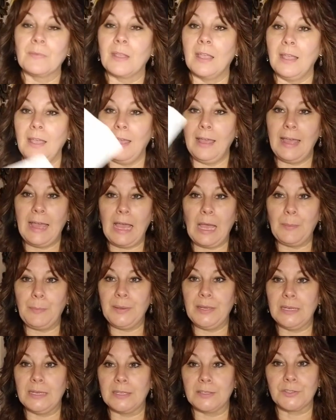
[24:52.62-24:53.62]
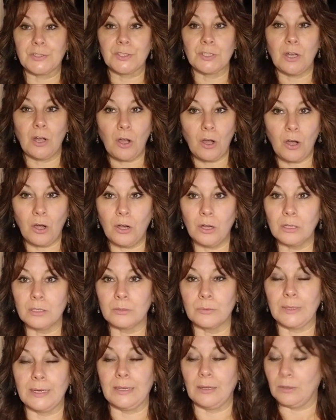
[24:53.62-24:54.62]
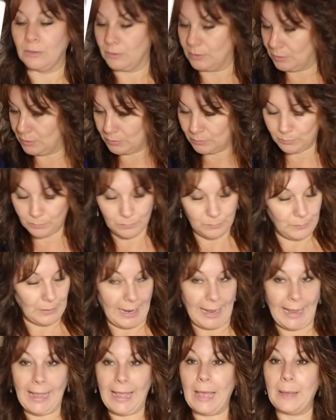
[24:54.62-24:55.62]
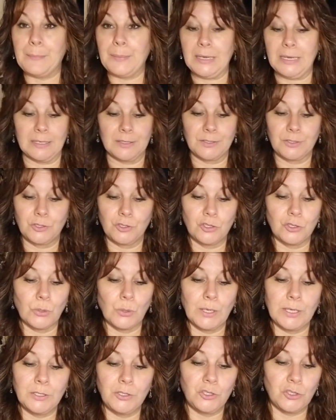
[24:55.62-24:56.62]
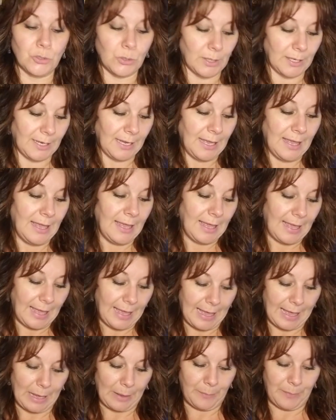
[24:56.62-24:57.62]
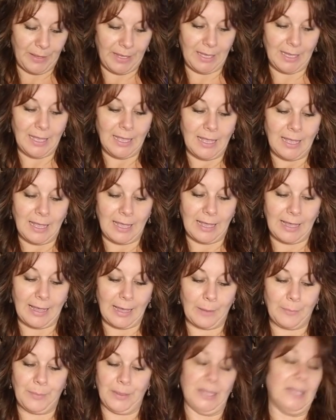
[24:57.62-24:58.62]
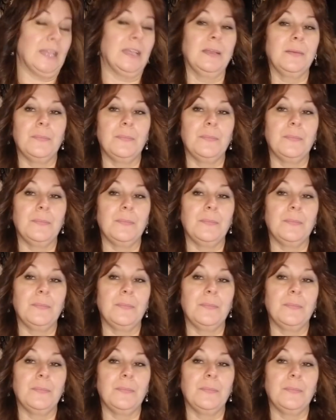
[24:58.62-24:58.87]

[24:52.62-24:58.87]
Happiness all around happiness. Joy, joy, happy, happy.